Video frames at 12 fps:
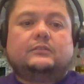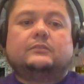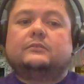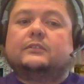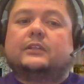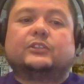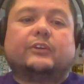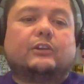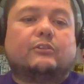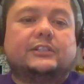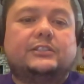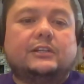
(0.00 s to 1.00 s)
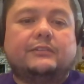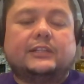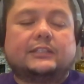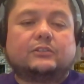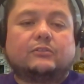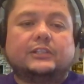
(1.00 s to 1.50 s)
That's a great question. I mean,
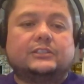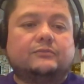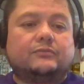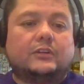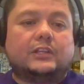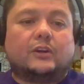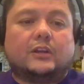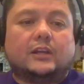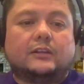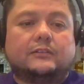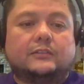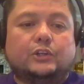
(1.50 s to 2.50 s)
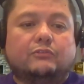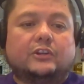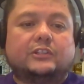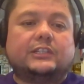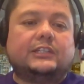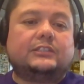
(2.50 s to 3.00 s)
that's a question for the
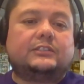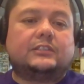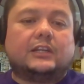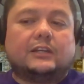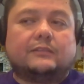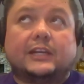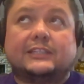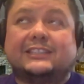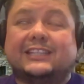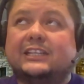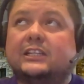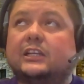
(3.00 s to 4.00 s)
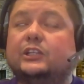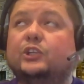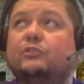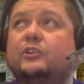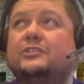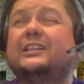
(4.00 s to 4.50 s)
universities. I think a
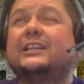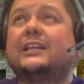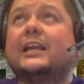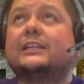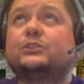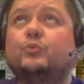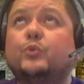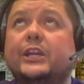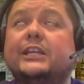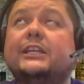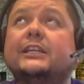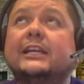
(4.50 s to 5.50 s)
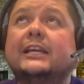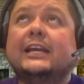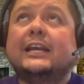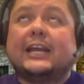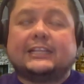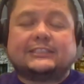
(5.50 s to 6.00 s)
university that
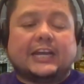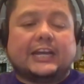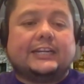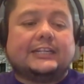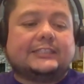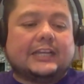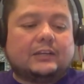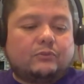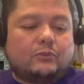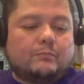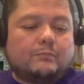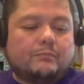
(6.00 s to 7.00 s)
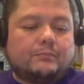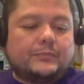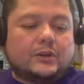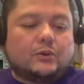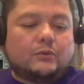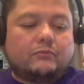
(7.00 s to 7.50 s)
has gotten it down from
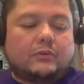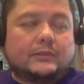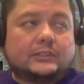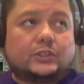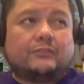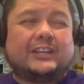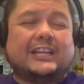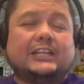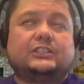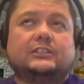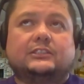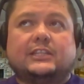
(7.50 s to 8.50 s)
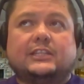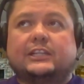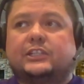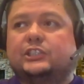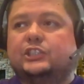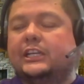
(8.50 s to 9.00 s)
a certification slash
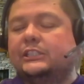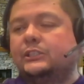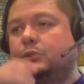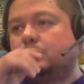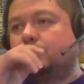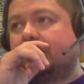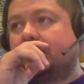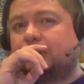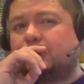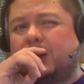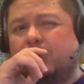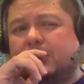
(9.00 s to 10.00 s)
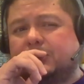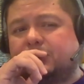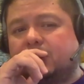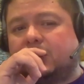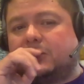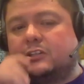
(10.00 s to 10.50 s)
education perspective, probably Western
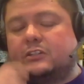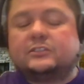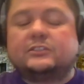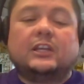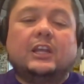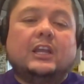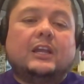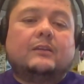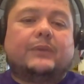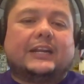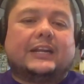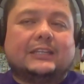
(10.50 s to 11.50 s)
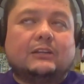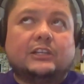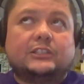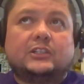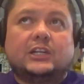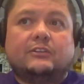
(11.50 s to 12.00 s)
Governors. But I think
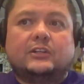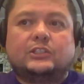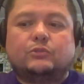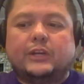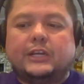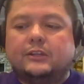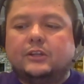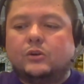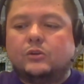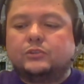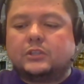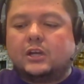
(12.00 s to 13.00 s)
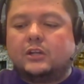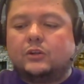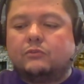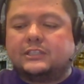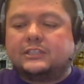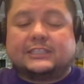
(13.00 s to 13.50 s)
Western Governors really goes all
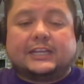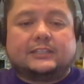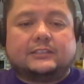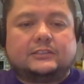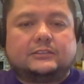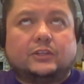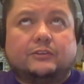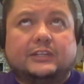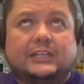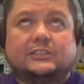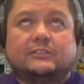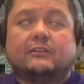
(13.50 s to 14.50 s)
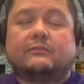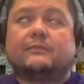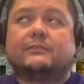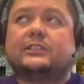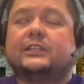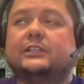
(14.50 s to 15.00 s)
over the SANS certification, if I'm not
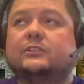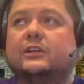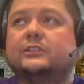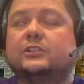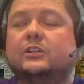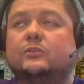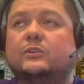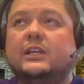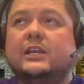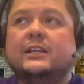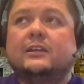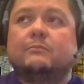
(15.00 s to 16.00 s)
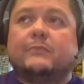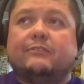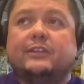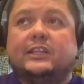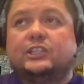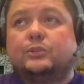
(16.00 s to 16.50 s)
mistaken, right? So maybe
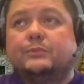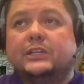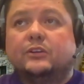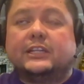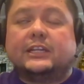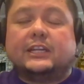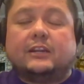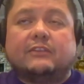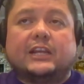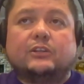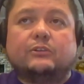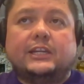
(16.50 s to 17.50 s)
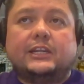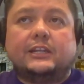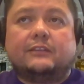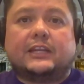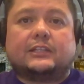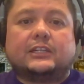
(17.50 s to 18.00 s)
they should be looking and evaluating
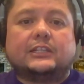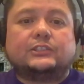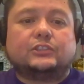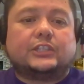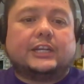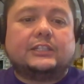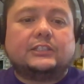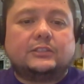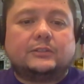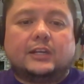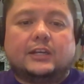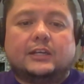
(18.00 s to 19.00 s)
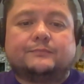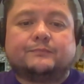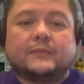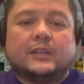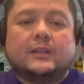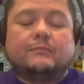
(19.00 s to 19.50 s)
if that needs to change.
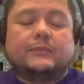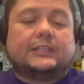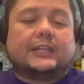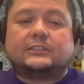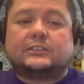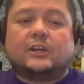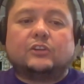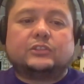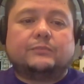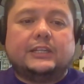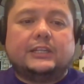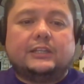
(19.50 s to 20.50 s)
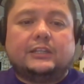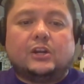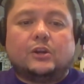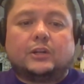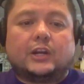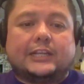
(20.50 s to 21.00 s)
But that's ultimately,
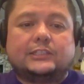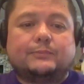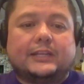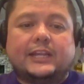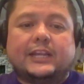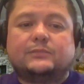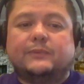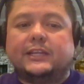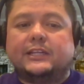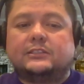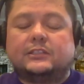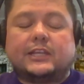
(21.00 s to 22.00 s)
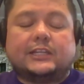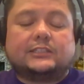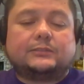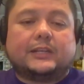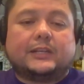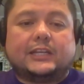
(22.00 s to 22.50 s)
case by case
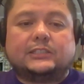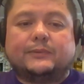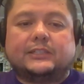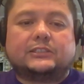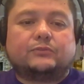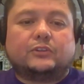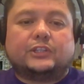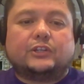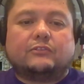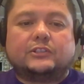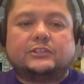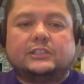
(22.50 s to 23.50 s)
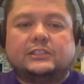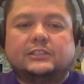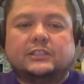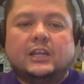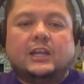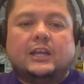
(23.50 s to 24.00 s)
basis for the universities.
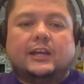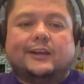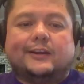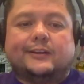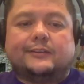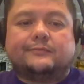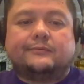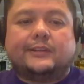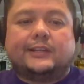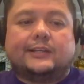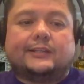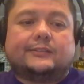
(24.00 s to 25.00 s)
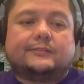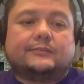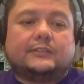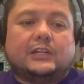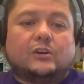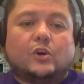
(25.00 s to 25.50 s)
And
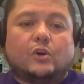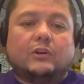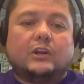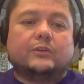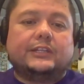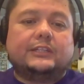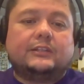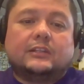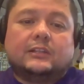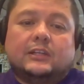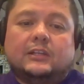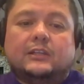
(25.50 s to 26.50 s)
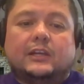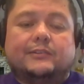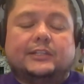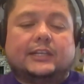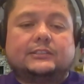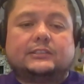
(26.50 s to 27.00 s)
overloading, I
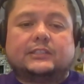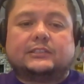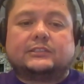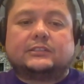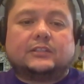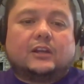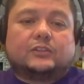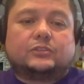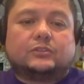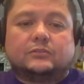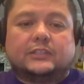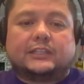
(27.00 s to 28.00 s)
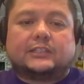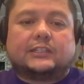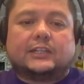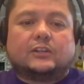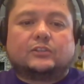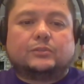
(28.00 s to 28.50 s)
mean, that
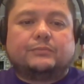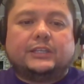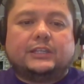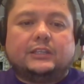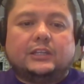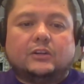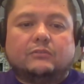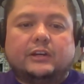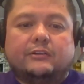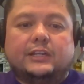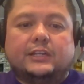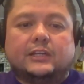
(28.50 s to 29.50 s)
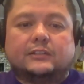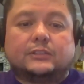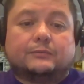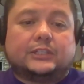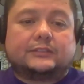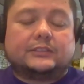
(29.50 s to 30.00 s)
can also be very
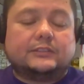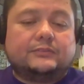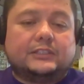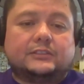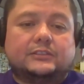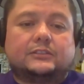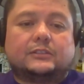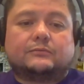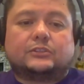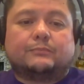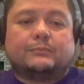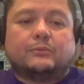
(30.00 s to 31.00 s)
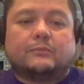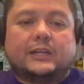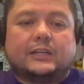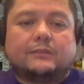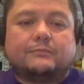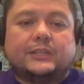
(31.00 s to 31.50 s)
subjective, because some people might
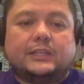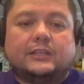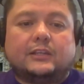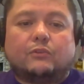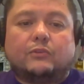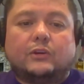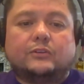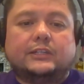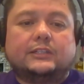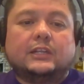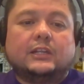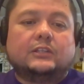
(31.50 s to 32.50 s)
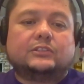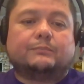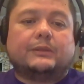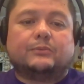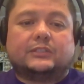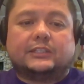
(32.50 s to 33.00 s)
not be overloaded. Some
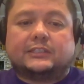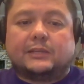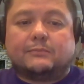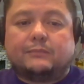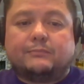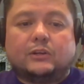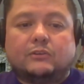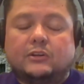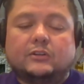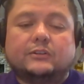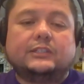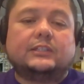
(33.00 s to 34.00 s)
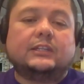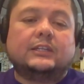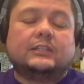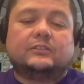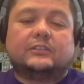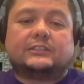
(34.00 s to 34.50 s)
people think they might be overloaded.
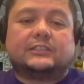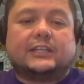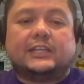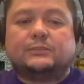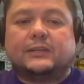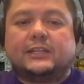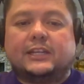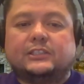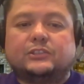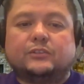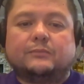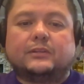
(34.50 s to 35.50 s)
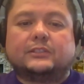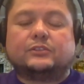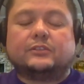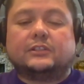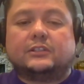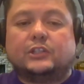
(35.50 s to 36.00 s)
So that's a case by case, student by
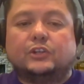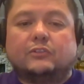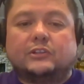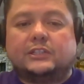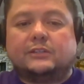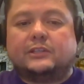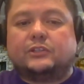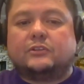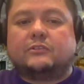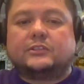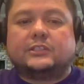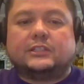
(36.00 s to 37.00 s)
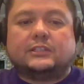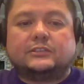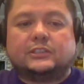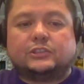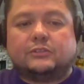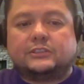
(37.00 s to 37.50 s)
student, university by university
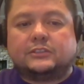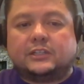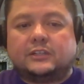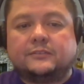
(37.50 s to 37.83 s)
situation there.